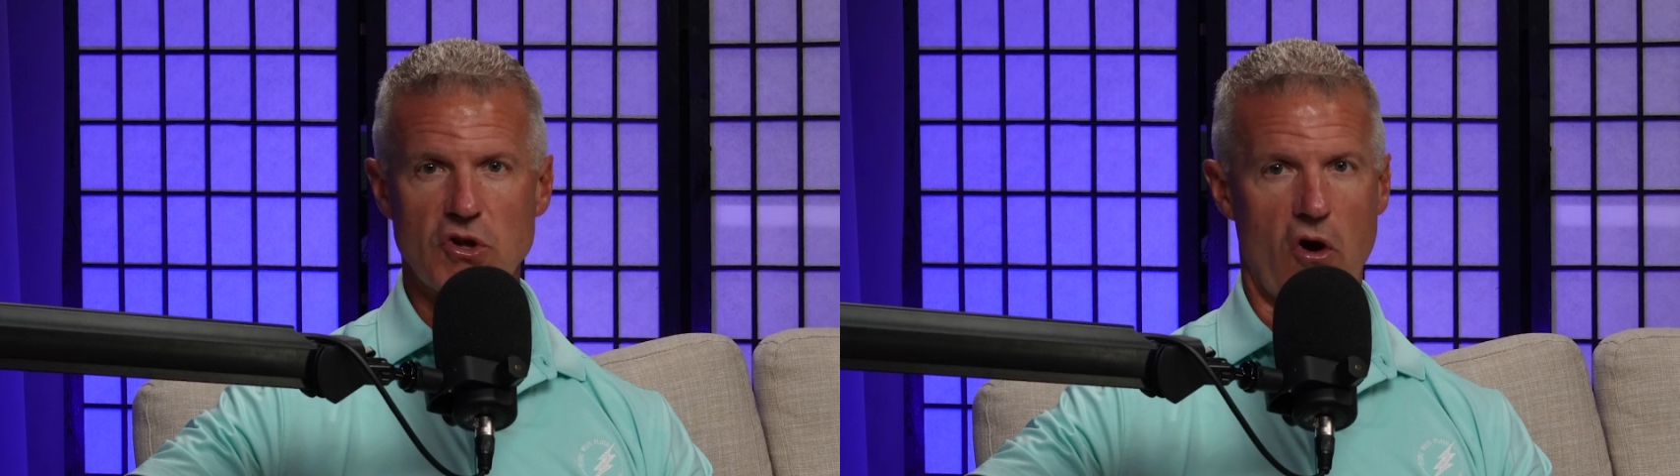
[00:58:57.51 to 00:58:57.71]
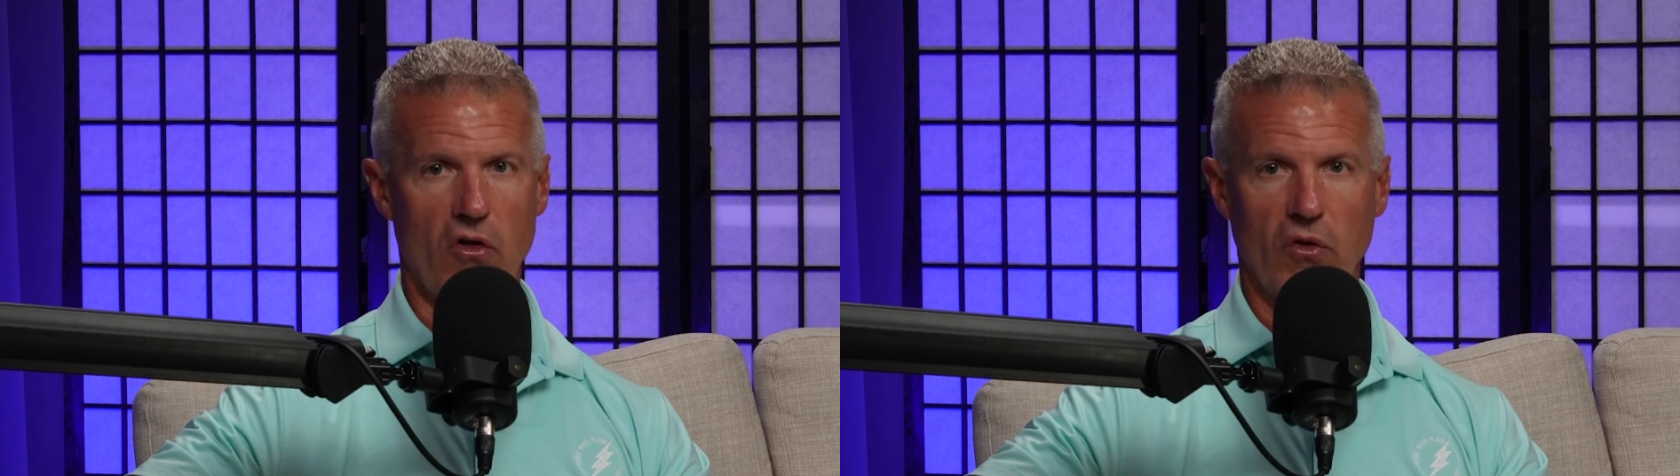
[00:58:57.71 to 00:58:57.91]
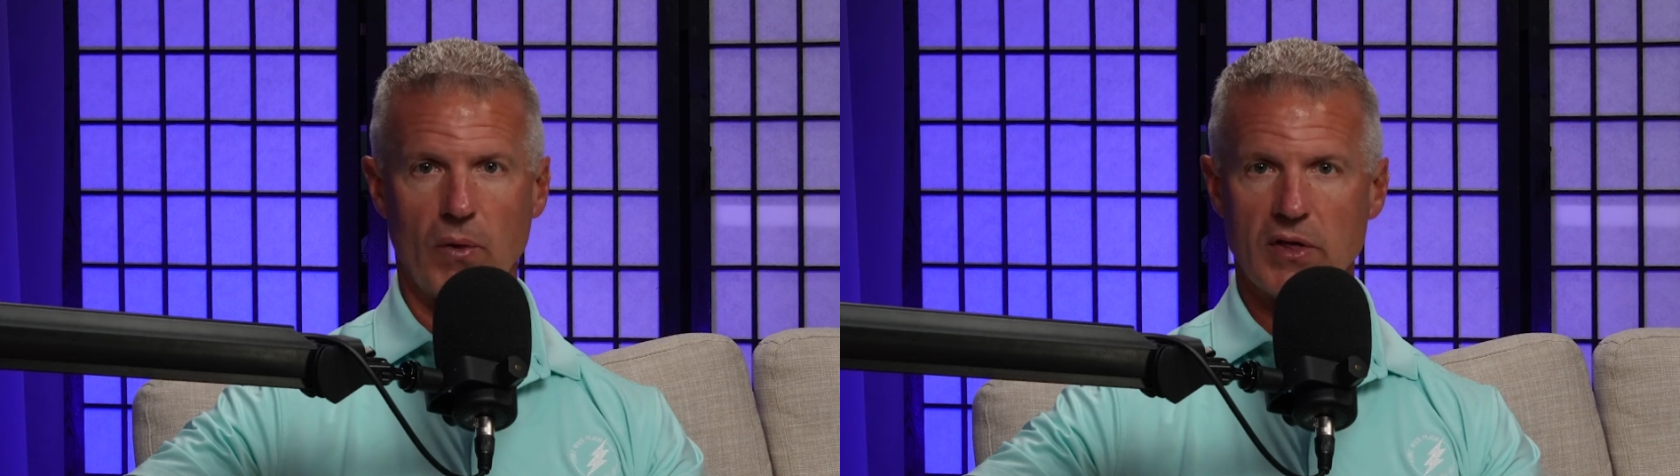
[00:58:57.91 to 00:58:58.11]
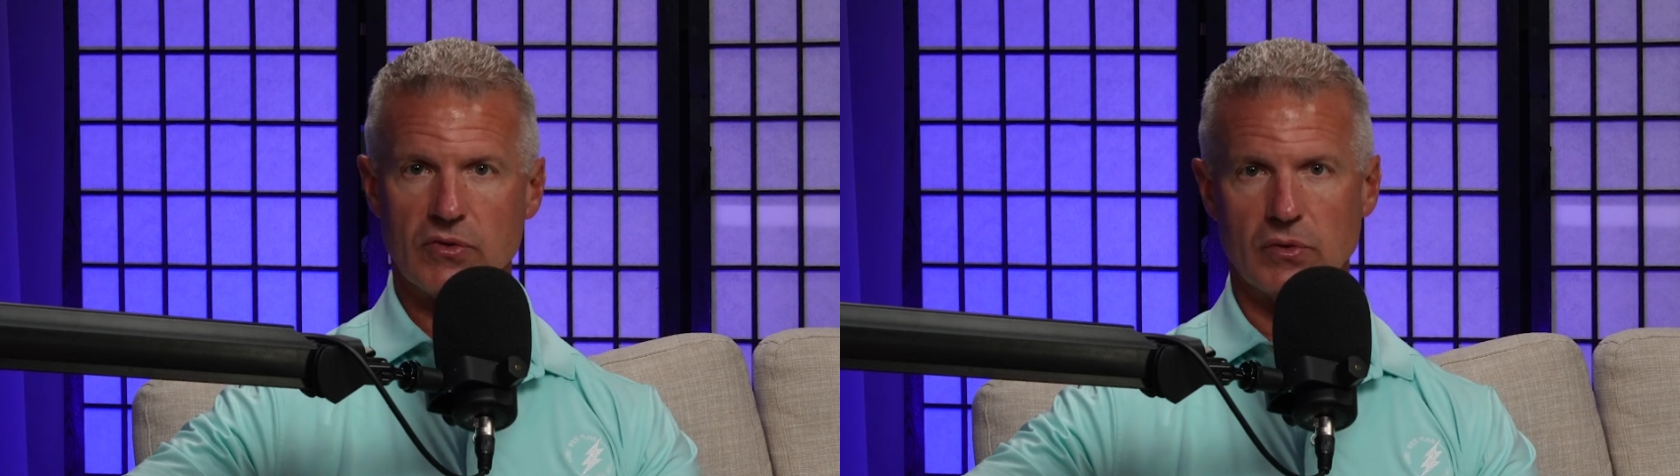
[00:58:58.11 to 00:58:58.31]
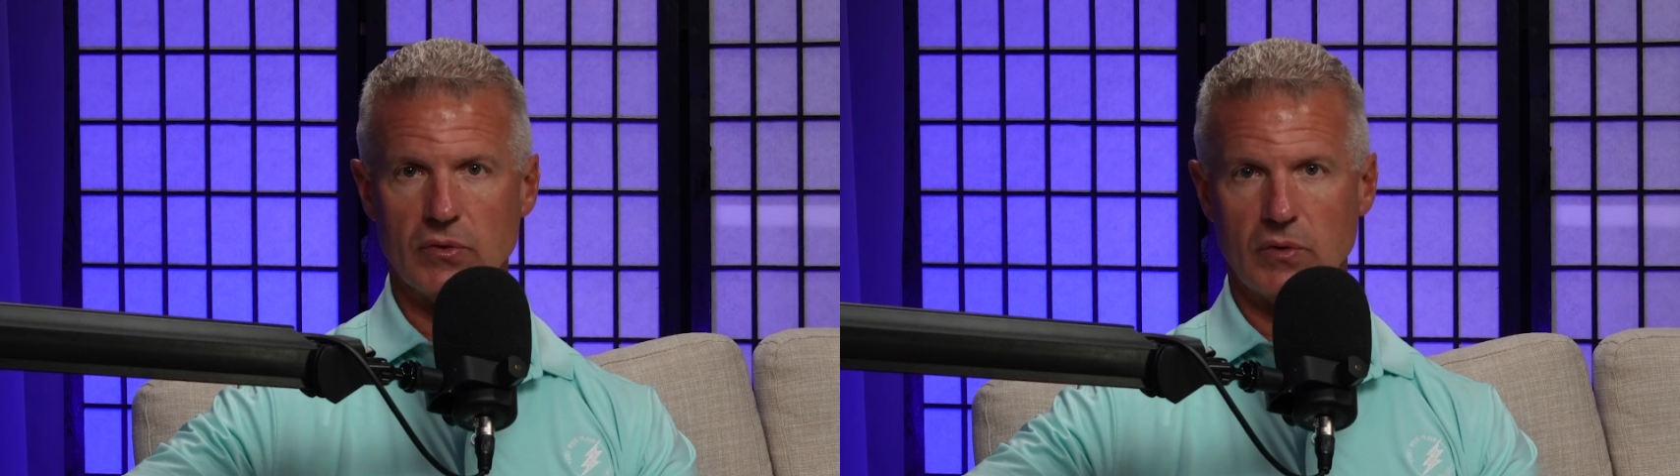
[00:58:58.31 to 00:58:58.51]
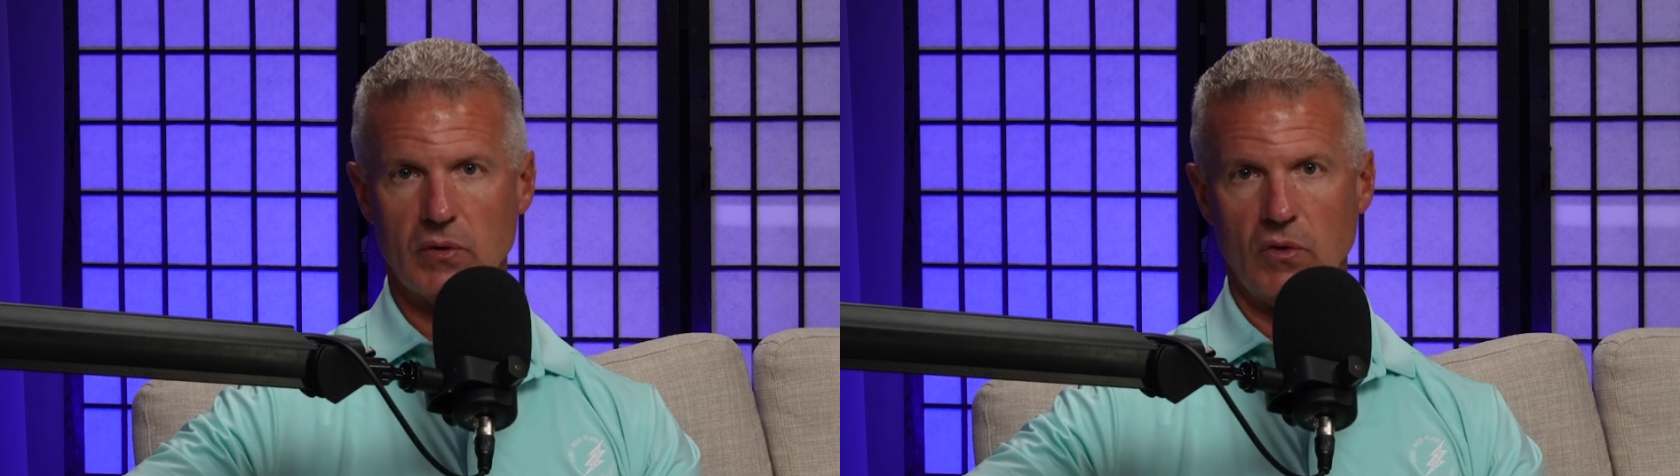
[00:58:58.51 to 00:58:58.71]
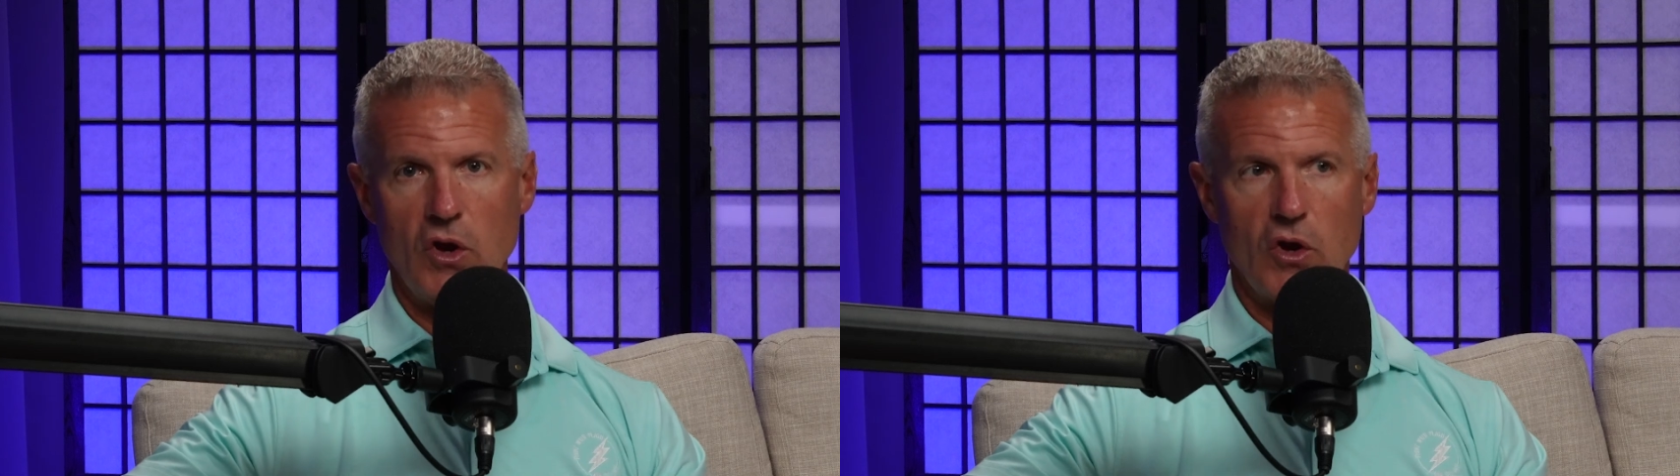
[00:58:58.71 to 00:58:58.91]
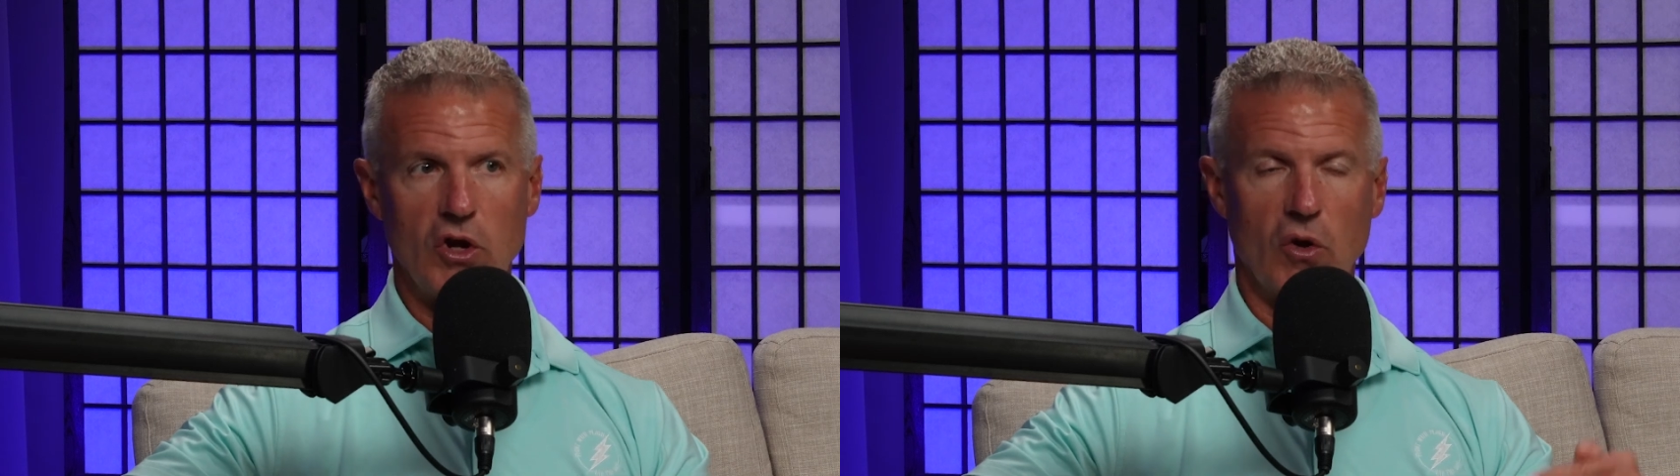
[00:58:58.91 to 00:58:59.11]
all the way through and,
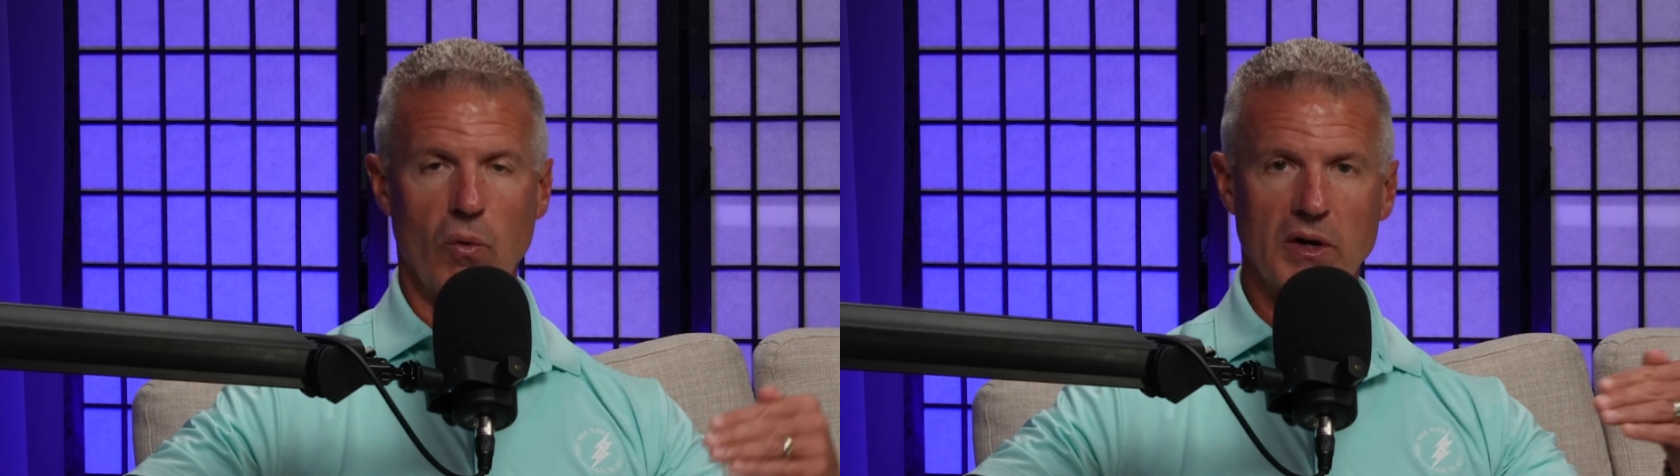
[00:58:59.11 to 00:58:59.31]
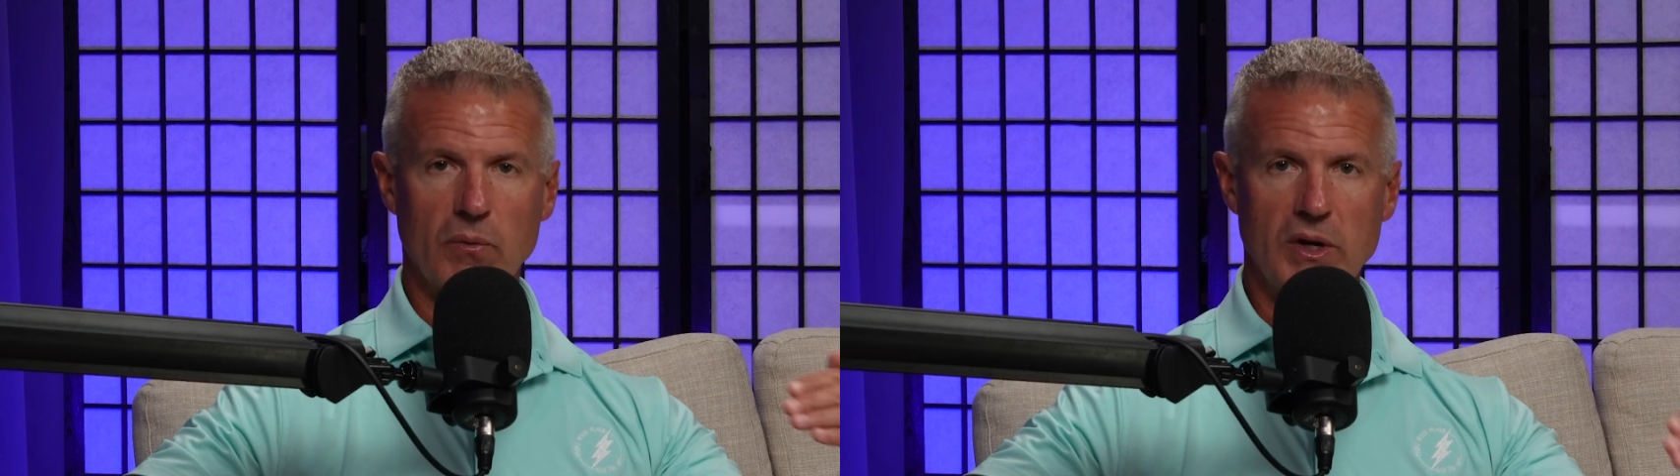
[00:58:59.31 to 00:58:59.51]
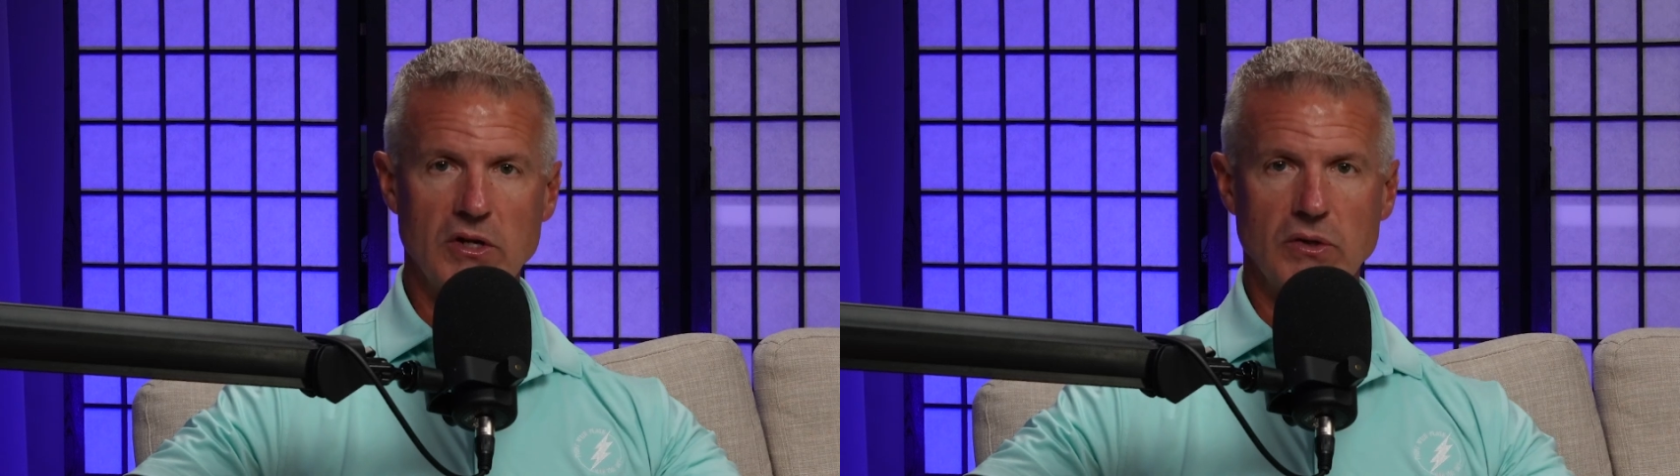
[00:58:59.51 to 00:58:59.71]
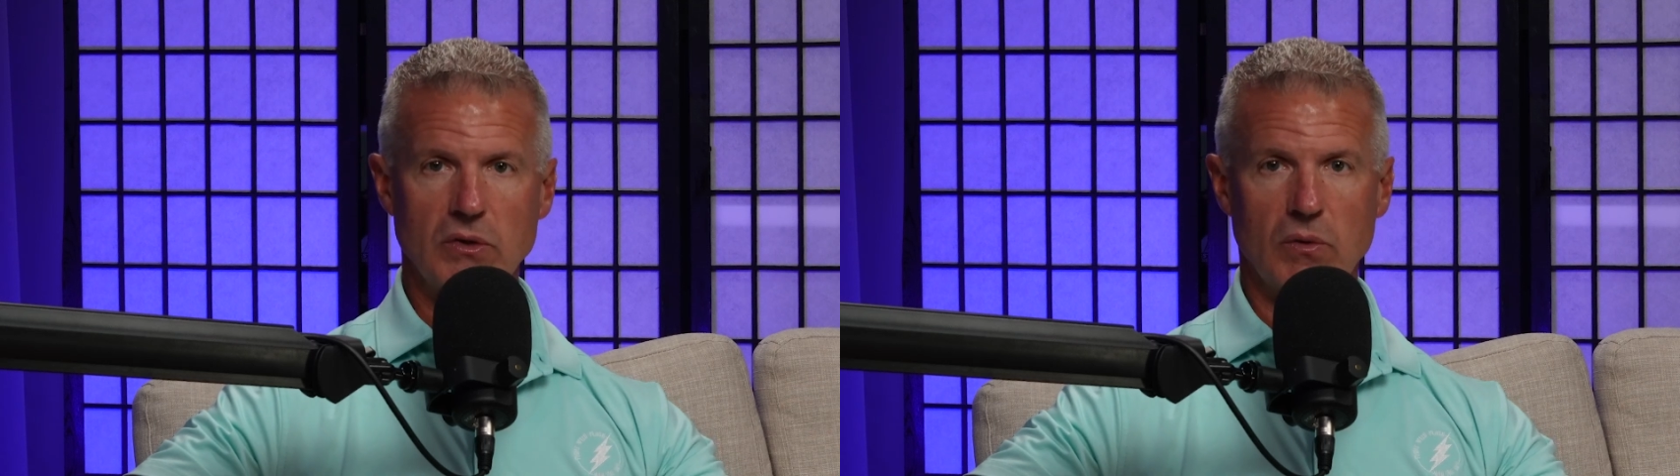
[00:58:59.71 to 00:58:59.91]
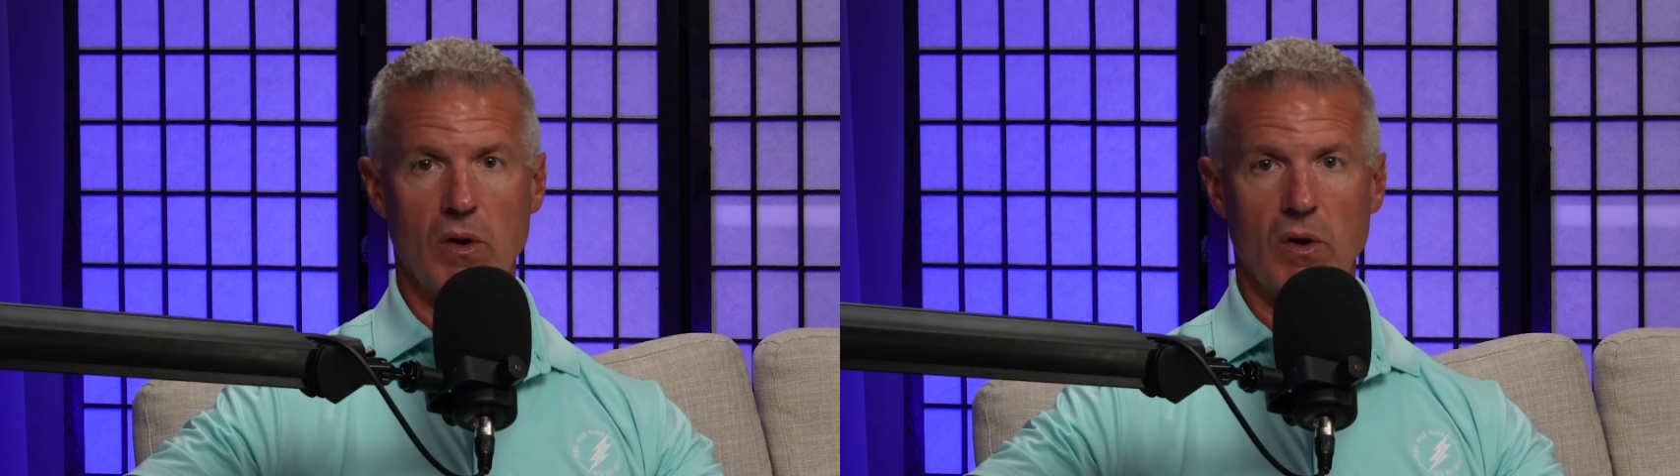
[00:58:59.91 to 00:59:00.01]
you know, what did we do?